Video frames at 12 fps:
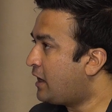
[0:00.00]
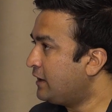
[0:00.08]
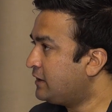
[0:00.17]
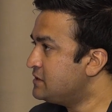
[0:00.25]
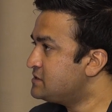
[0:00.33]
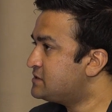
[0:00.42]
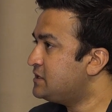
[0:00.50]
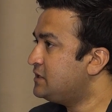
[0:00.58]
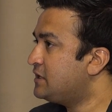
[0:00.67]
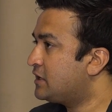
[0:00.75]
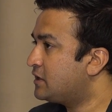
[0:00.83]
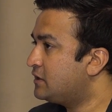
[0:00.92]
I can see
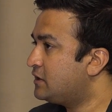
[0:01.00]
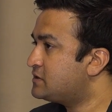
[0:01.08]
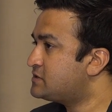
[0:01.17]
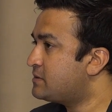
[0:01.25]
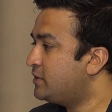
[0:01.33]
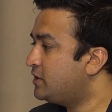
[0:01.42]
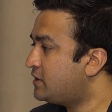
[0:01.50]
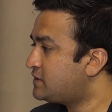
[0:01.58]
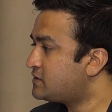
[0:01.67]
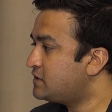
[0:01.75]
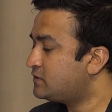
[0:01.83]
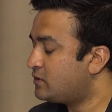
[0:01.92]
that there are some
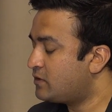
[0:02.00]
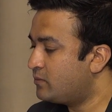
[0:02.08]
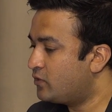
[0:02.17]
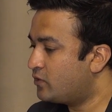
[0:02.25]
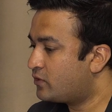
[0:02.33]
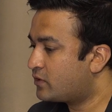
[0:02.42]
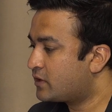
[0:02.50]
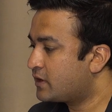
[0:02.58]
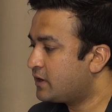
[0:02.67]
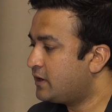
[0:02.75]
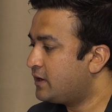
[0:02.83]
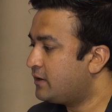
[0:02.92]
industries who are more
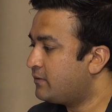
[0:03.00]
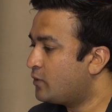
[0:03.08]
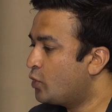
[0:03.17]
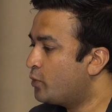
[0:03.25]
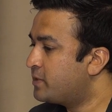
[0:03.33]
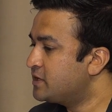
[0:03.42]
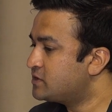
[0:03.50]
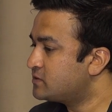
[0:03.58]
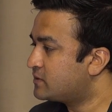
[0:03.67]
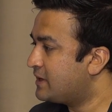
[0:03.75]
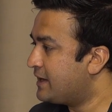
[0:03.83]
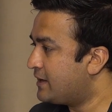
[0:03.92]
open to
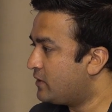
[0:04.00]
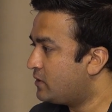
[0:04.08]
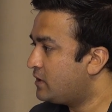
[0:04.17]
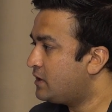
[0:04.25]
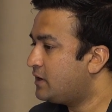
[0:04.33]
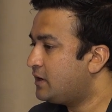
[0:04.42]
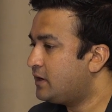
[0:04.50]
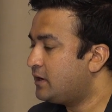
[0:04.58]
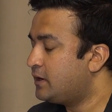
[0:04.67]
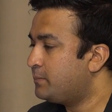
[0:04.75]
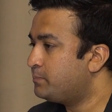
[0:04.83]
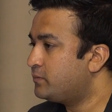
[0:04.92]
cloud,
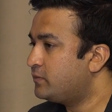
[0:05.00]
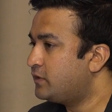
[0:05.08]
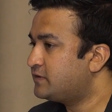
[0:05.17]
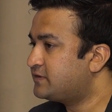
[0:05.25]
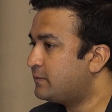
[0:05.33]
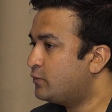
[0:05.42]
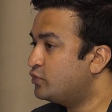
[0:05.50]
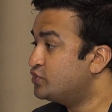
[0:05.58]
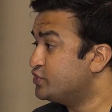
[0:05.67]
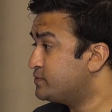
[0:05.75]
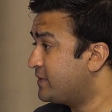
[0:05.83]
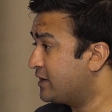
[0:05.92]
some who are
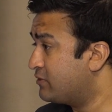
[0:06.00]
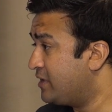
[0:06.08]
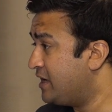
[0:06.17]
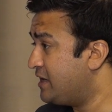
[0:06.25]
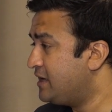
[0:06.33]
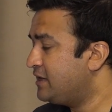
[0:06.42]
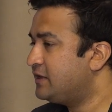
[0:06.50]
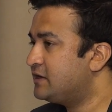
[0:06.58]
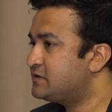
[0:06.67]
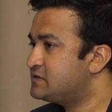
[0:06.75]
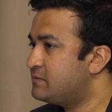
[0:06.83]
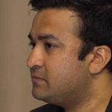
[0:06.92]
just migrating. There
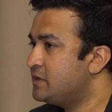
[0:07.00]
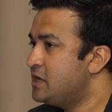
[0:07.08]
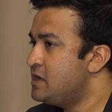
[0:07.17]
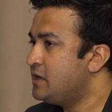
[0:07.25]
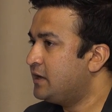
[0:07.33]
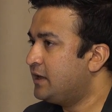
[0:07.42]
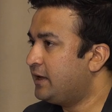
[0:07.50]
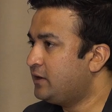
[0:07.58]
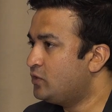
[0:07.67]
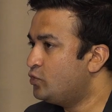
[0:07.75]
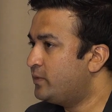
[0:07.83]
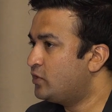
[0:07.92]
are some
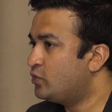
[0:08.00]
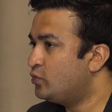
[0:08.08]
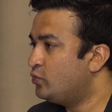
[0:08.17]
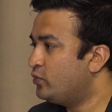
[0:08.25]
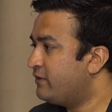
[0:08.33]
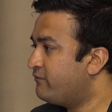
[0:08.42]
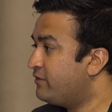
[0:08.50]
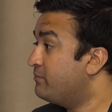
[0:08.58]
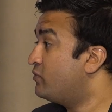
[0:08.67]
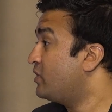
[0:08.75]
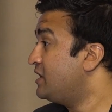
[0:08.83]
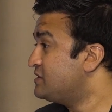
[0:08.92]
like Uber who have
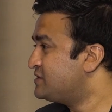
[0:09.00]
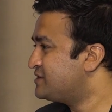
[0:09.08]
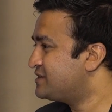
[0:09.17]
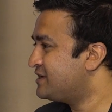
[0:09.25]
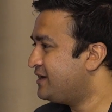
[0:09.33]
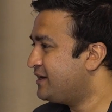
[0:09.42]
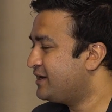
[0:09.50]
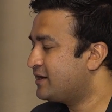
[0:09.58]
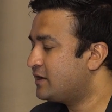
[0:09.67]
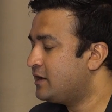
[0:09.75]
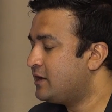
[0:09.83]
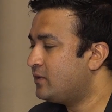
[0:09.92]
embraced
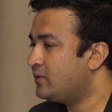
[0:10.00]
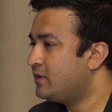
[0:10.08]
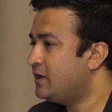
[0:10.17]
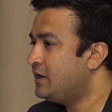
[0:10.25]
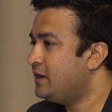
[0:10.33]
cloud,